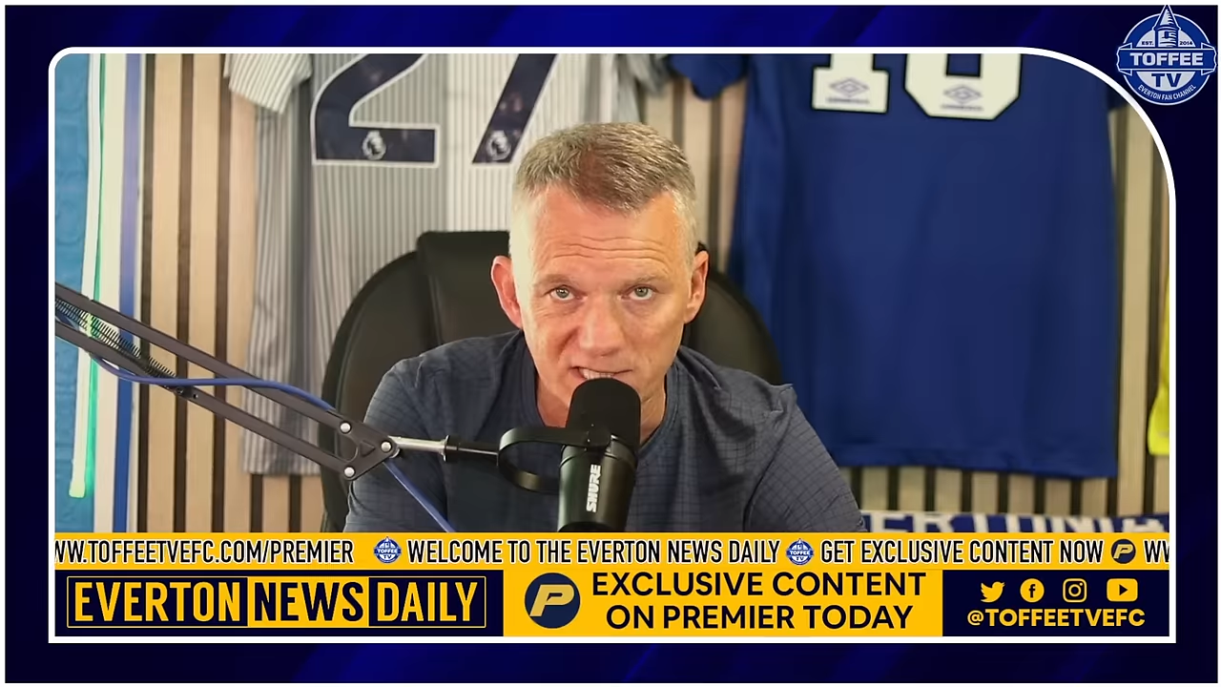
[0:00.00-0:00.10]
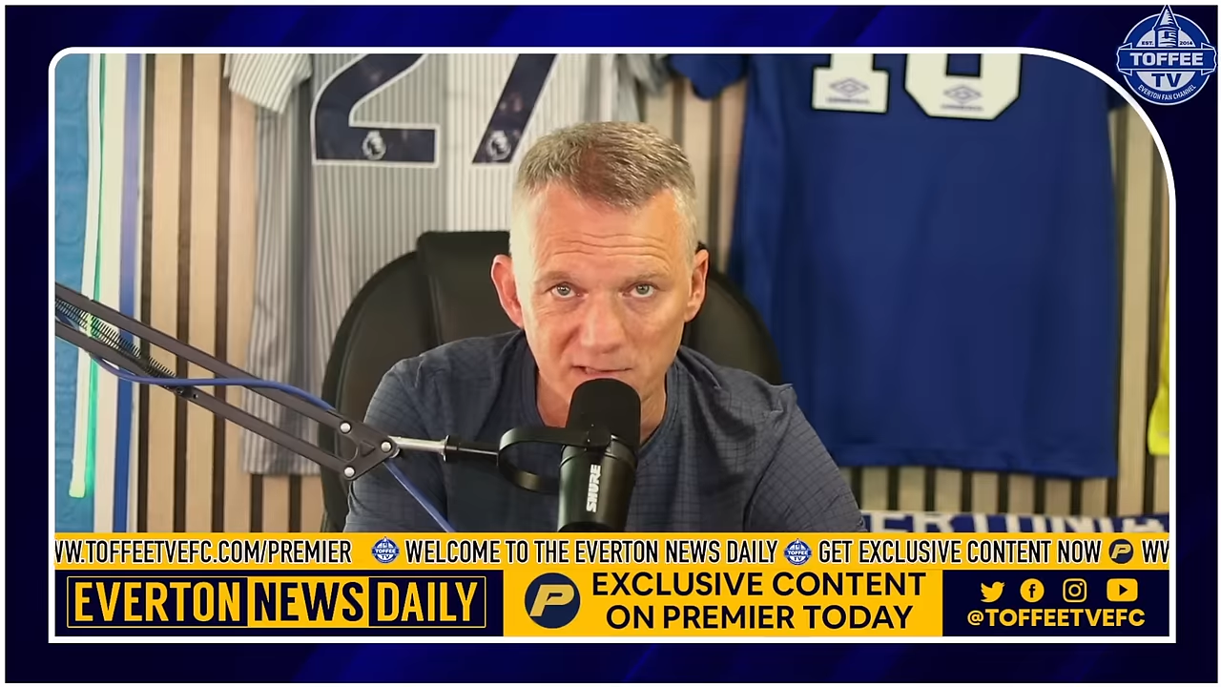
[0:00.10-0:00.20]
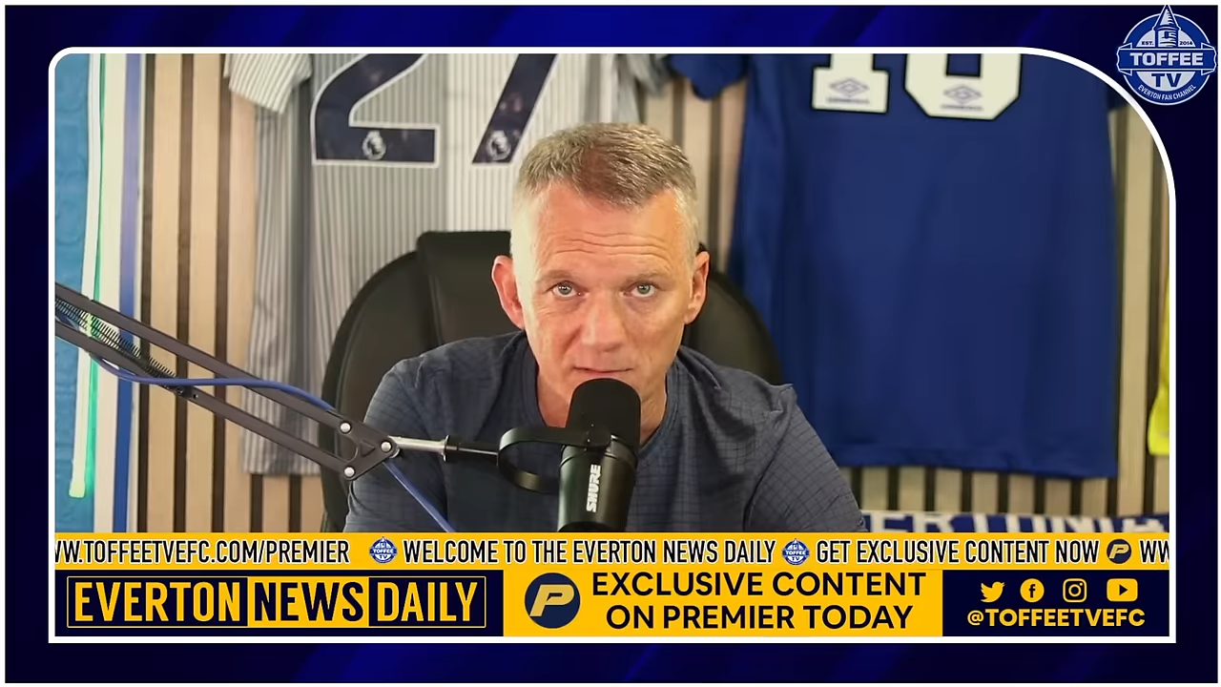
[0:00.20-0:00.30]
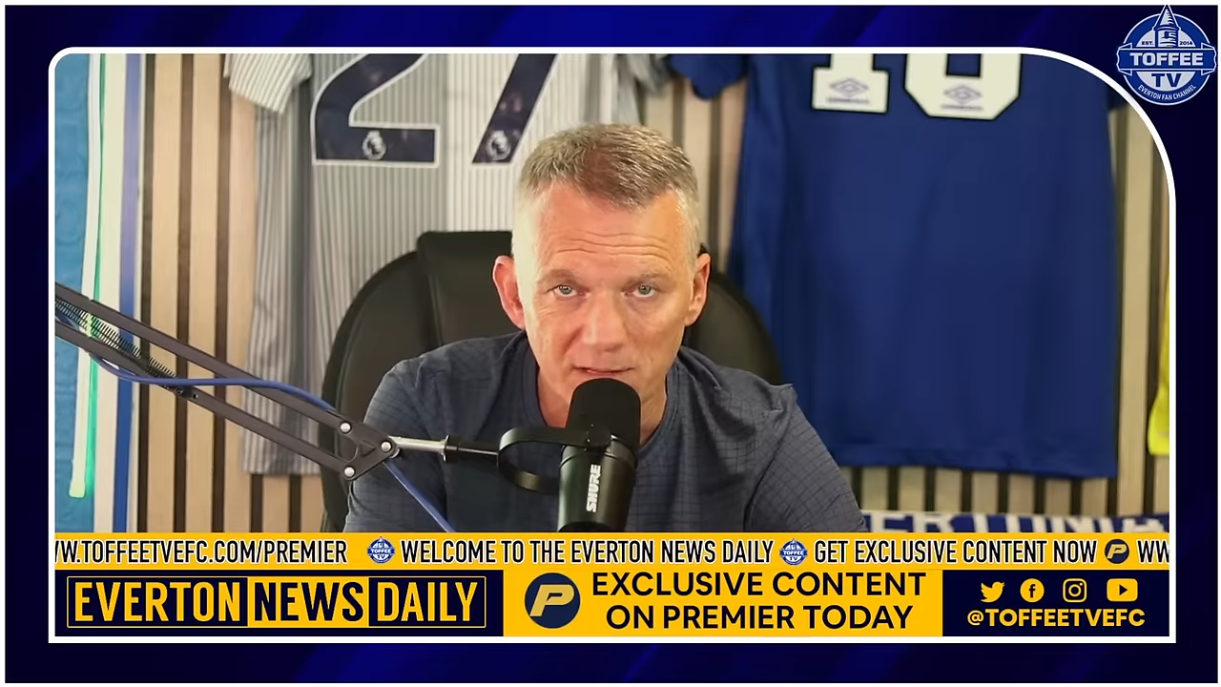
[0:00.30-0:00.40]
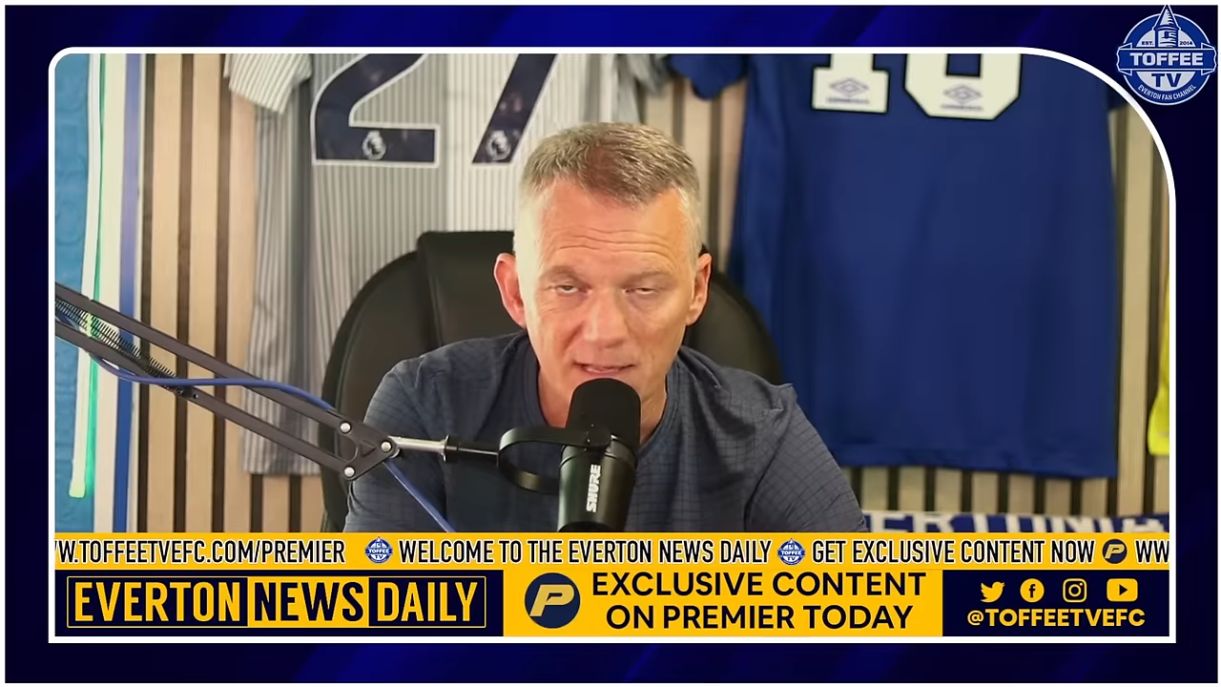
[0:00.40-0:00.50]

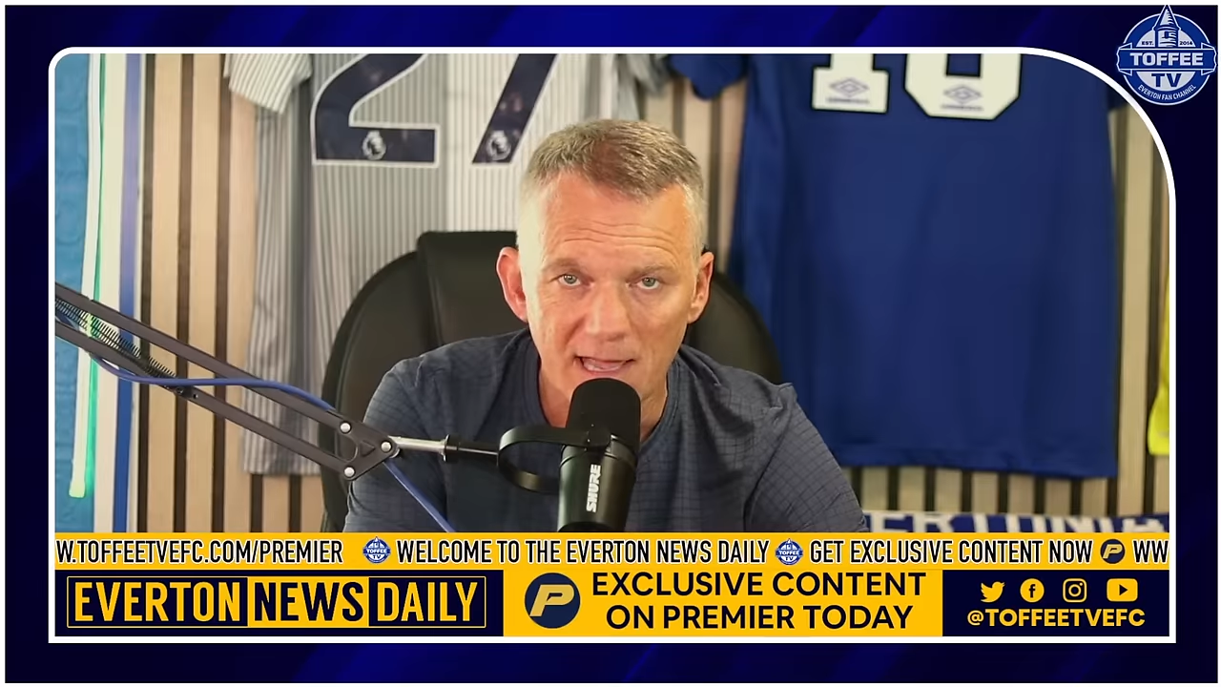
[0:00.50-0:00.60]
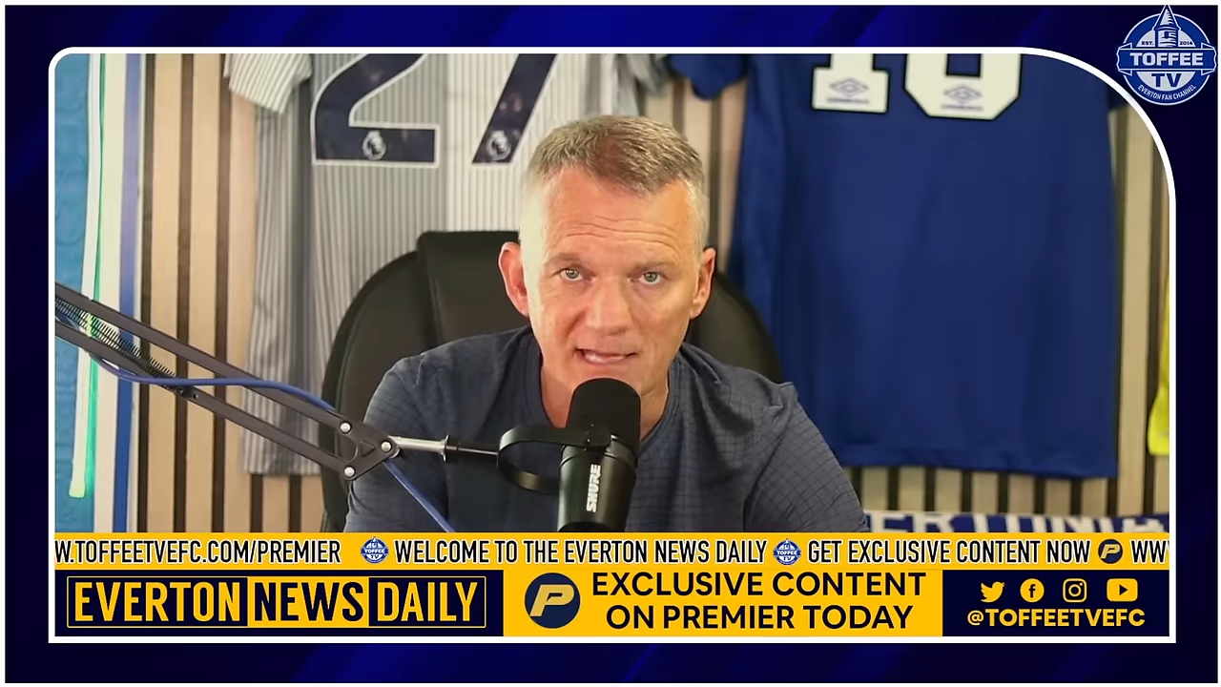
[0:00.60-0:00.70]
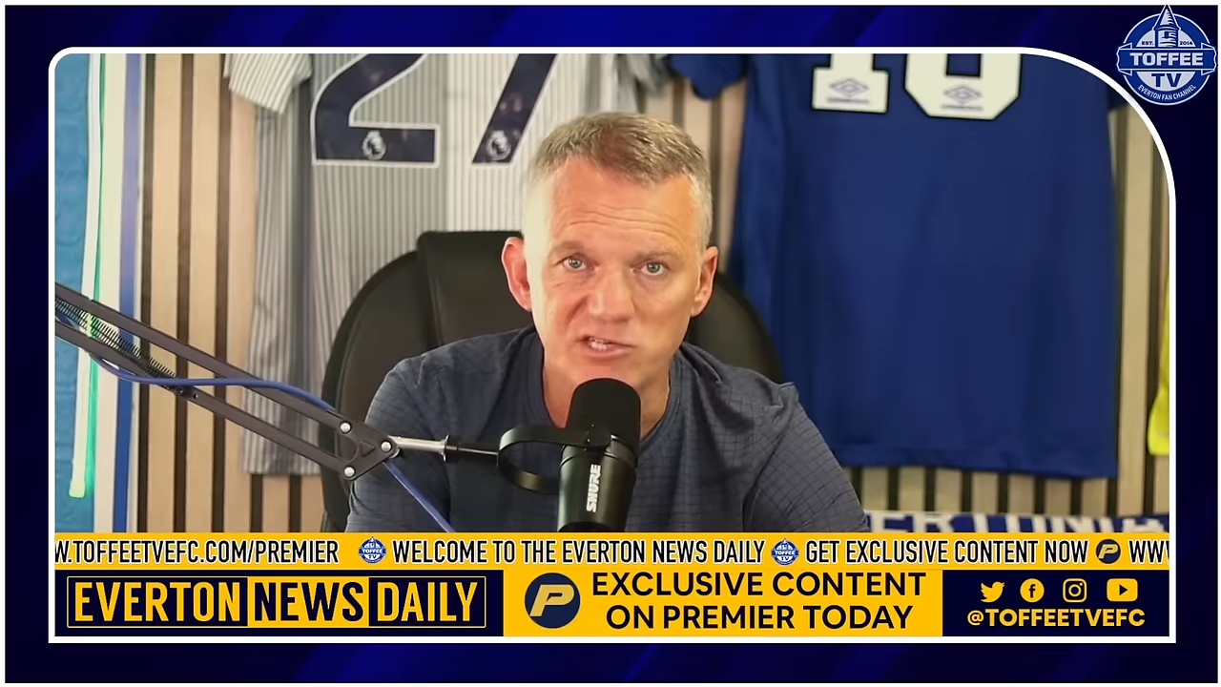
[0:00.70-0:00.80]
him a